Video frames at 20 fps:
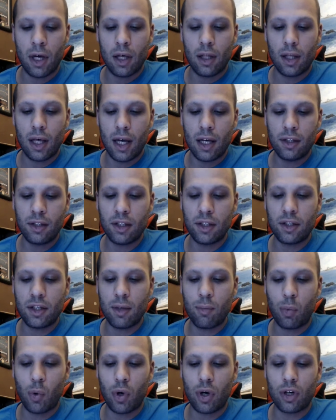The
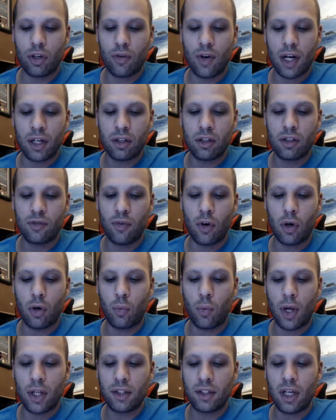ACC Board of Directors voted
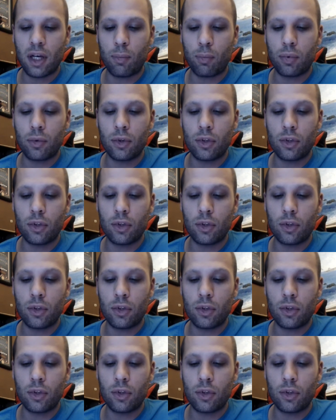Wednesday